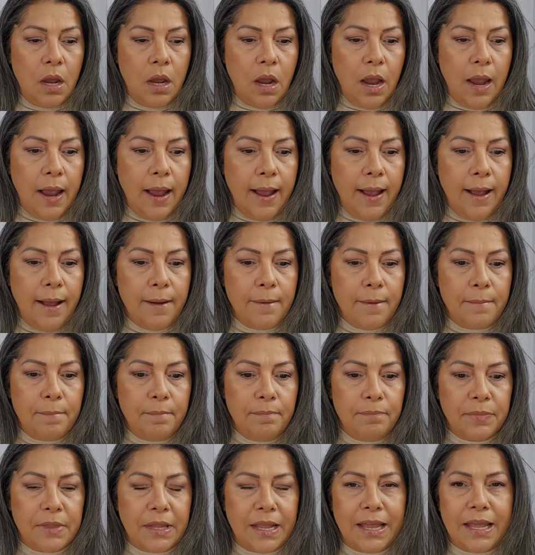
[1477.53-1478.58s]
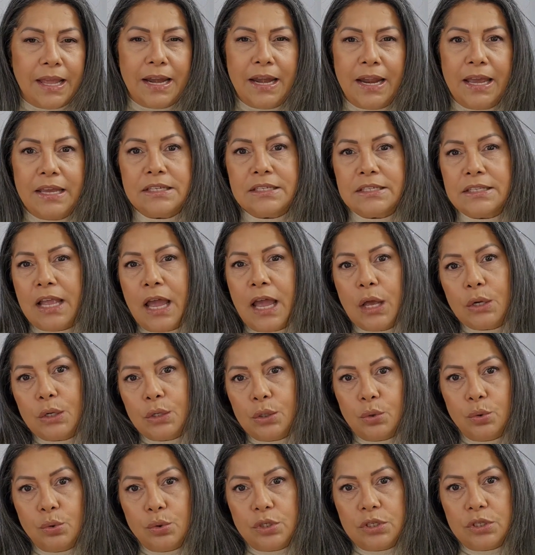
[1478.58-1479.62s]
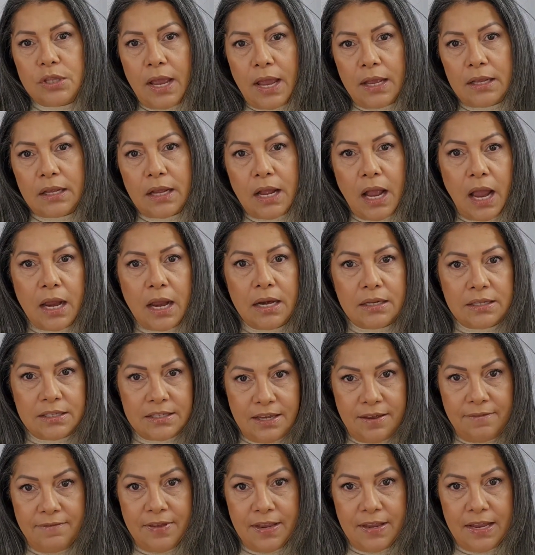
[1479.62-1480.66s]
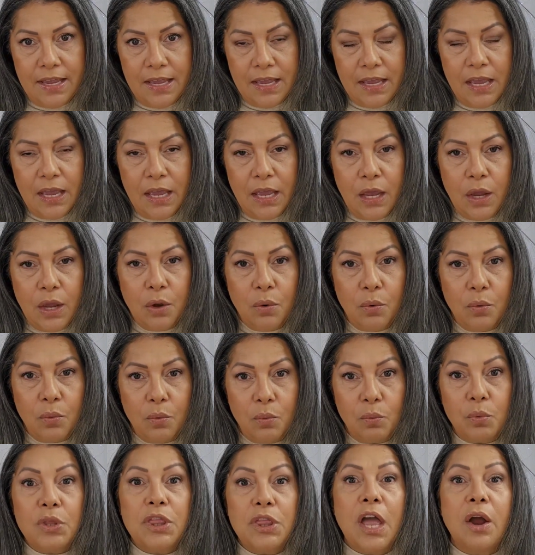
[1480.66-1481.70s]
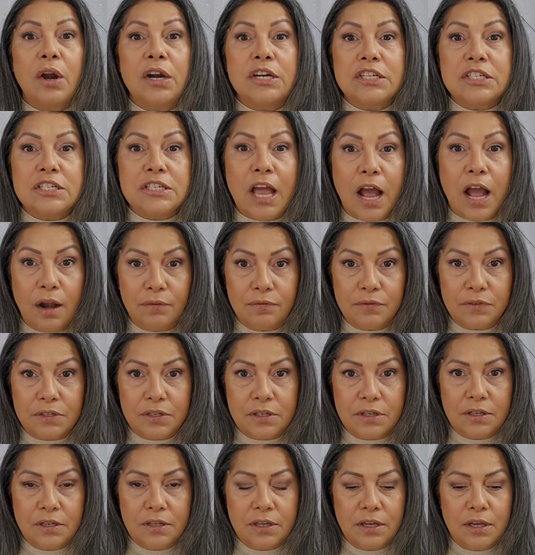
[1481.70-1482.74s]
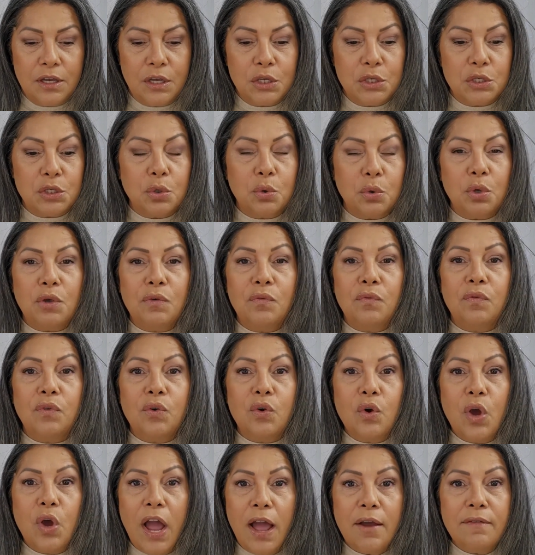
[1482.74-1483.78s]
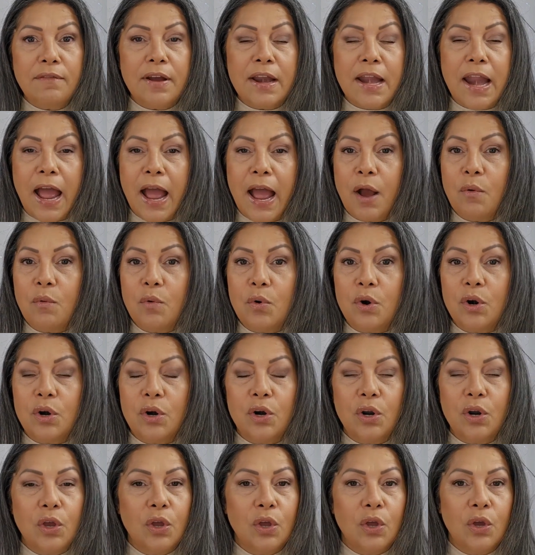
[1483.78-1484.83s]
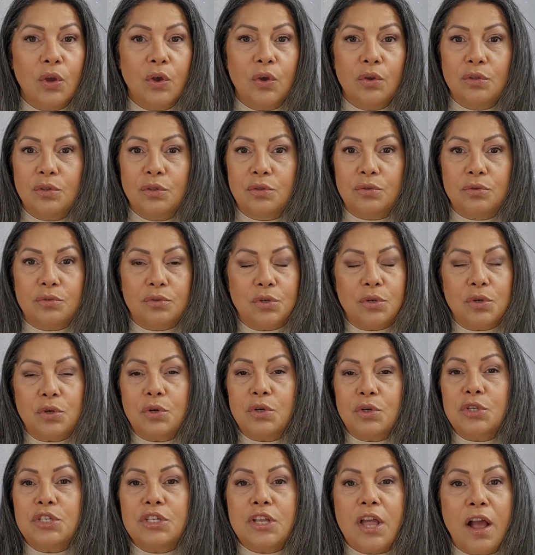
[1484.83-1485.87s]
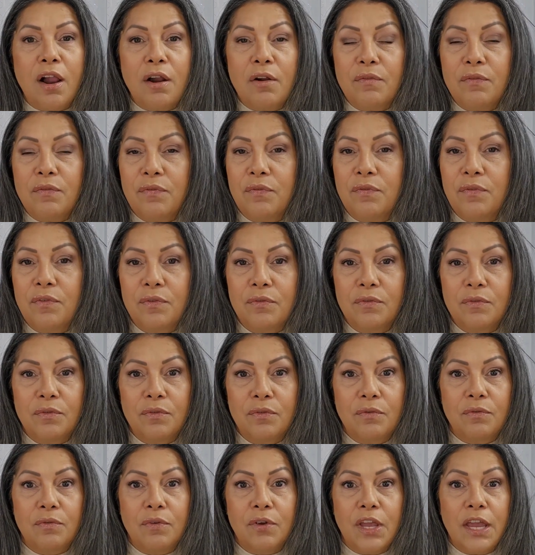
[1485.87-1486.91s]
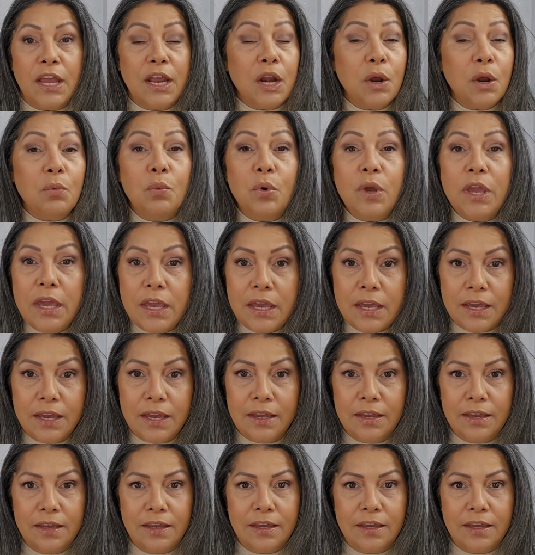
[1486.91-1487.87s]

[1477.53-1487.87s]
let's not lose that connectivity with ourselves. So if you have an hour to yourself in a week,